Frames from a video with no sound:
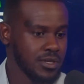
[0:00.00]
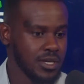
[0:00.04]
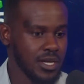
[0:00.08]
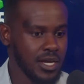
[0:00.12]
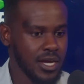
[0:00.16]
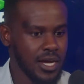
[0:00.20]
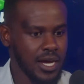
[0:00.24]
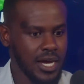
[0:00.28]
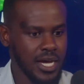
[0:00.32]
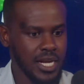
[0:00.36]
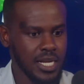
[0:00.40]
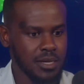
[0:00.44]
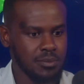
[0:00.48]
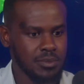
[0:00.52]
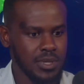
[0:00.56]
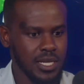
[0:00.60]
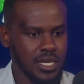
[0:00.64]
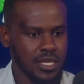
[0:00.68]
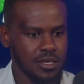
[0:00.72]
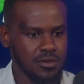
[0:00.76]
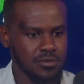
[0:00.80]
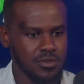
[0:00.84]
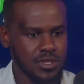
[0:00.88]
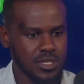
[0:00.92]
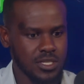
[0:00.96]
And I
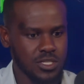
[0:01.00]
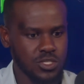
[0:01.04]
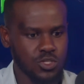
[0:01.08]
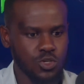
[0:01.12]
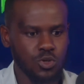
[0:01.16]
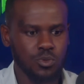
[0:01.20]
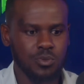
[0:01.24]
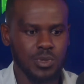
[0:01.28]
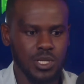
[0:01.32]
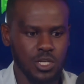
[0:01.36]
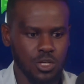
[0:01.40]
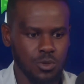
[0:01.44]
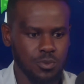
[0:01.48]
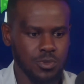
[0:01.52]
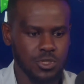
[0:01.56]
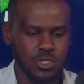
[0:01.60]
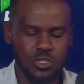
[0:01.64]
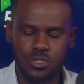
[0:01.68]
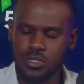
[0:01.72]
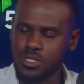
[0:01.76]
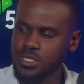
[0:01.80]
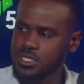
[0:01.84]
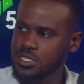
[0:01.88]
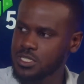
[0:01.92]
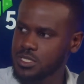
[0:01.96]
believe there's so many
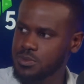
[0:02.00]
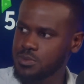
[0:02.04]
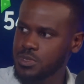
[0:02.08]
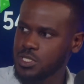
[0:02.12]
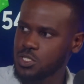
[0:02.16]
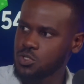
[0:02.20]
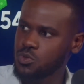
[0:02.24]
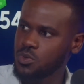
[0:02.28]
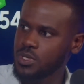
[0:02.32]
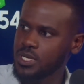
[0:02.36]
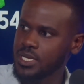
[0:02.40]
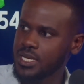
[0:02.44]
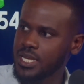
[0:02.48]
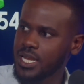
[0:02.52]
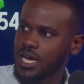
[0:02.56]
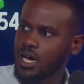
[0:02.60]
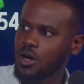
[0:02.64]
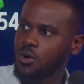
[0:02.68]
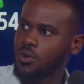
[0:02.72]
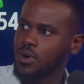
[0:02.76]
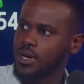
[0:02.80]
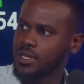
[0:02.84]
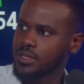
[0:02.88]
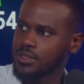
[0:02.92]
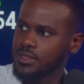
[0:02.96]
opportunities between
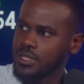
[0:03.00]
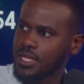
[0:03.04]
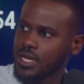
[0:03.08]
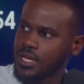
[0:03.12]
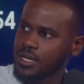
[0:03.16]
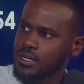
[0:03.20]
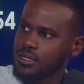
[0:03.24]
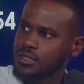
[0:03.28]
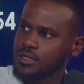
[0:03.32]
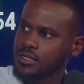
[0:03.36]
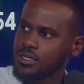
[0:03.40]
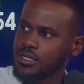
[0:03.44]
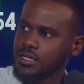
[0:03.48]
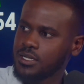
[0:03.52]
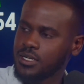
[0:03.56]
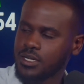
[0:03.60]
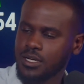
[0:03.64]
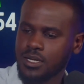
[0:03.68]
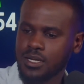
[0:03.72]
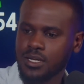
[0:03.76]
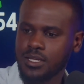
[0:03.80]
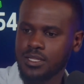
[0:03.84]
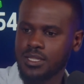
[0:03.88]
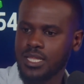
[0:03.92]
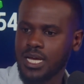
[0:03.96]
now and then
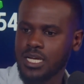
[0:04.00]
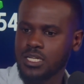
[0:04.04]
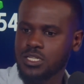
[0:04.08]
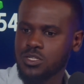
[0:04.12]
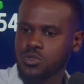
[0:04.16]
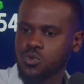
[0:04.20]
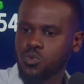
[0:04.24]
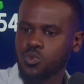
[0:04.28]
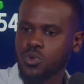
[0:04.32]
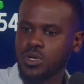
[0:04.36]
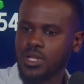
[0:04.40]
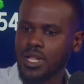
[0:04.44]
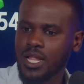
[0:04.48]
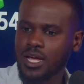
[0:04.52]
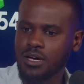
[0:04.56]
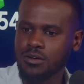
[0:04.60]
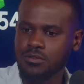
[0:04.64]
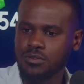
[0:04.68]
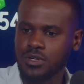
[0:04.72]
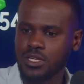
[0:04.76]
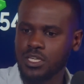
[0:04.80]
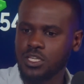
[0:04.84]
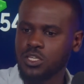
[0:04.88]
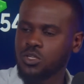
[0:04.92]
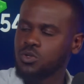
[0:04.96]
that will
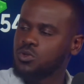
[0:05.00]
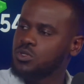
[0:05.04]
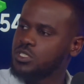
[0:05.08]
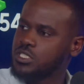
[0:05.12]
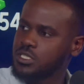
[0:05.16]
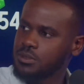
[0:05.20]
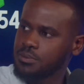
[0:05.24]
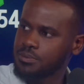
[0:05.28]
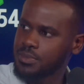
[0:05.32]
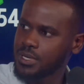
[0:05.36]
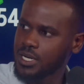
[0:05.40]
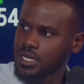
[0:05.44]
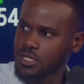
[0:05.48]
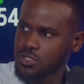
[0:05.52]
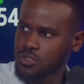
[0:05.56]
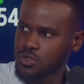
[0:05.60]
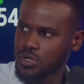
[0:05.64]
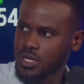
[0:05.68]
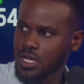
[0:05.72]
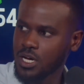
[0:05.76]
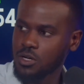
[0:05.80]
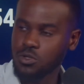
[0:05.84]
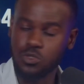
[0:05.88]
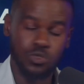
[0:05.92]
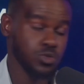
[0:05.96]
have a huge impact
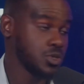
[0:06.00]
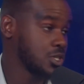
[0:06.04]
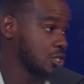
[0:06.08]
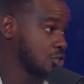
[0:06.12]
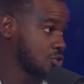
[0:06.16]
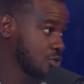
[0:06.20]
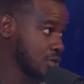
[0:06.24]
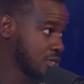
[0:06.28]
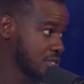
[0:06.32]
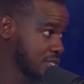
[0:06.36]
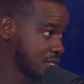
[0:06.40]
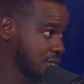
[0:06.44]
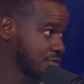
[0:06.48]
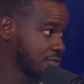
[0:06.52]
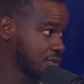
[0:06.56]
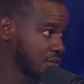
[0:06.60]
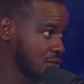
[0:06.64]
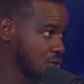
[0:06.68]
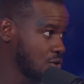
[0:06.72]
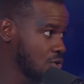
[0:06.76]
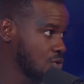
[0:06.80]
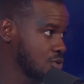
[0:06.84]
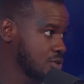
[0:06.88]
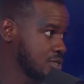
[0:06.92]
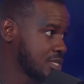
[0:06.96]
on how 2027
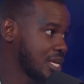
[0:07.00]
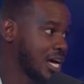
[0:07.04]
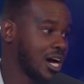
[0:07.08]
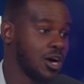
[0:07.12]
goes.